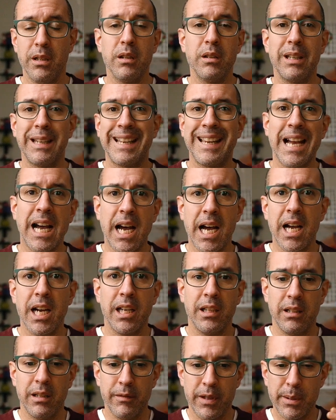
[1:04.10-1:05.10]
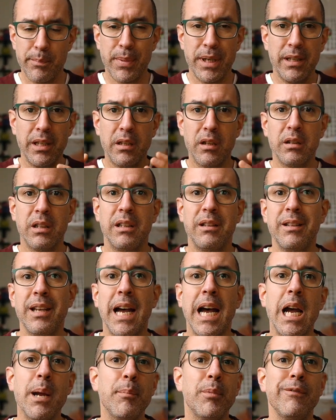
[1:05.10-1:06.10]
on the kind, depending on the
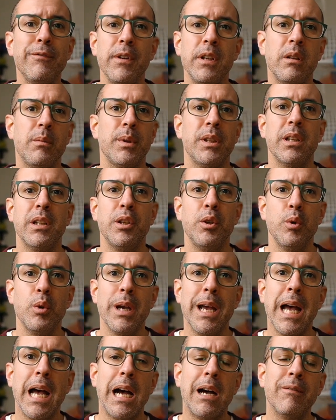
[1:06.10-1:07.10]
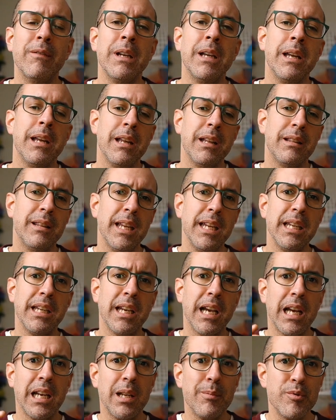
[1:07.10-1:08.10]
type of filament that you have, they
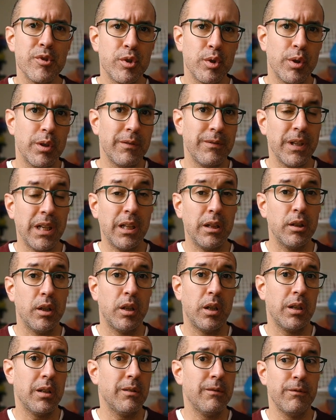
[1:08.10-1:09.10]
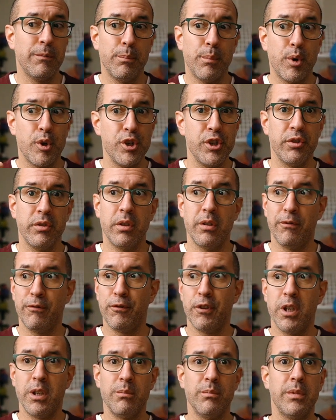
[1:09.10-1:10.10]
can absorb a lot of moisture
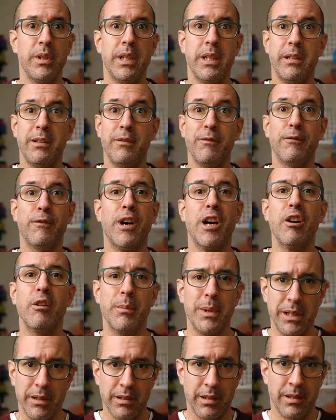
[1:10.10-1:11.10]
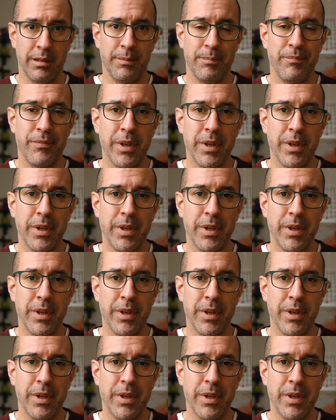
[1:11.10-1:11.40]
from the environment.